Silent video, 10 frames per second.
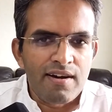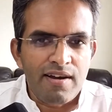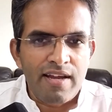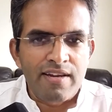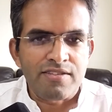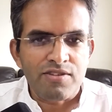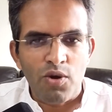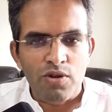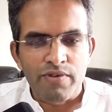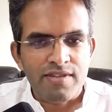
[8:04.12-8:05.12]
And it's
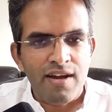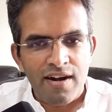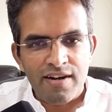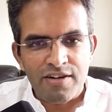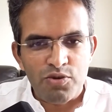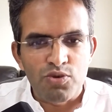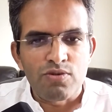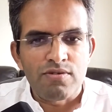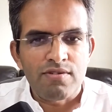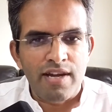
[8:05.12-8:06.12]
always hard to
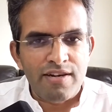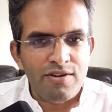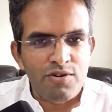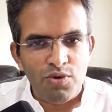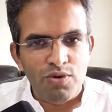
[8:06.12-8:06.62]
let go